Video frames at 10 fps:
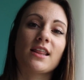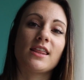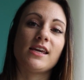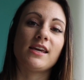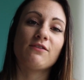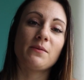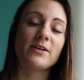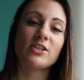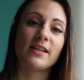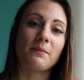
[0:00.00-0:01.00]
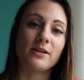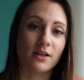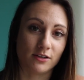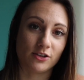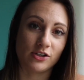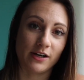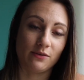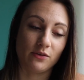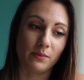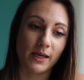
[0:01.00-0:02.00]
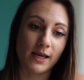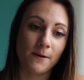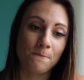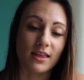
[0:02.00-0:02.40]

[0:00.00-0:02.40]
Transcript: the information that my doctor shared with me,